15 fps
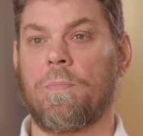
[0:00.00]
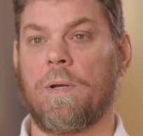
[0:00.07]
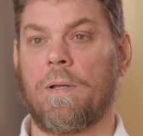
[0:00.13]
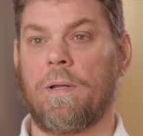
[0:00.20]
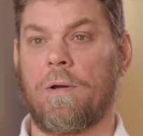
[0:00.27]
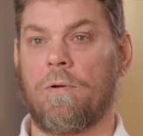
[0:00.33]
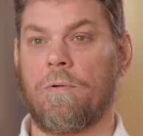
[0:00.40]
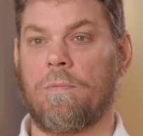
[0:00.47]

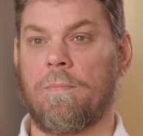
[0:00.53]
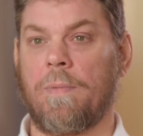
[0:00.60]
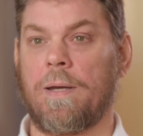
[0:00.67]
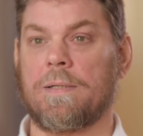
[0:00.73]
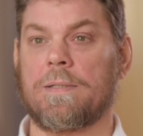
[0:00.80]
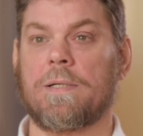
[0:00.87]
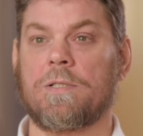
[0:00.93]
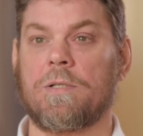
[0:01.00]
pillow
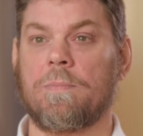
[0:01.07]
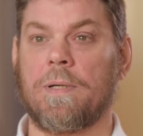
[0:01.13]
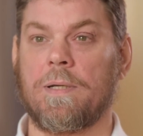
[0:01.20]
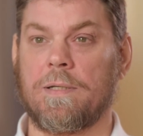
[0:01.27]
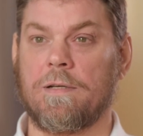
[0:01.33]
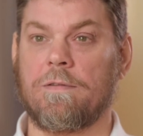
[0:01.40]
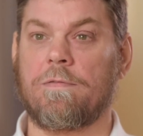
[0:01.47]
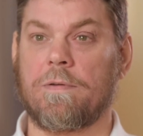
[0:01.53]
made such a
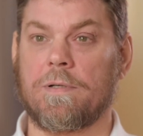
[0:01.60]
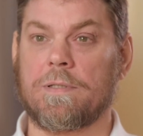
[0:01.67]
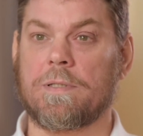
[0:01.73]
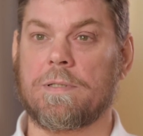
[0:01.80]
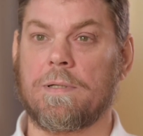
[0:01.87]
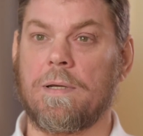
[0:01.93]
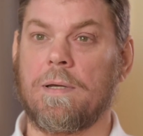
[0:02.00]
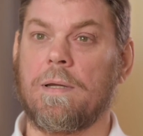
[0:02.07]
big
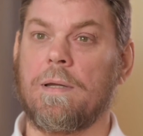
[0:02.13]
difference.